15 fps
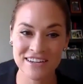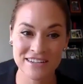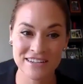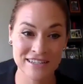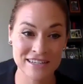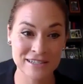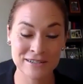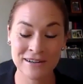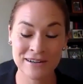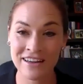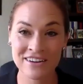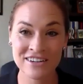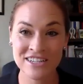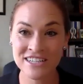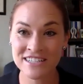Seasonal
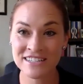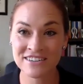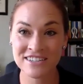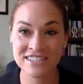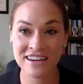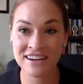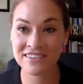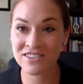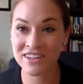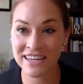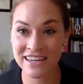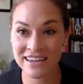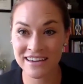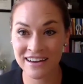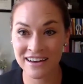allergies are a sign of
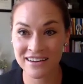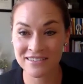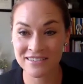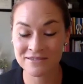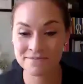leaky gut.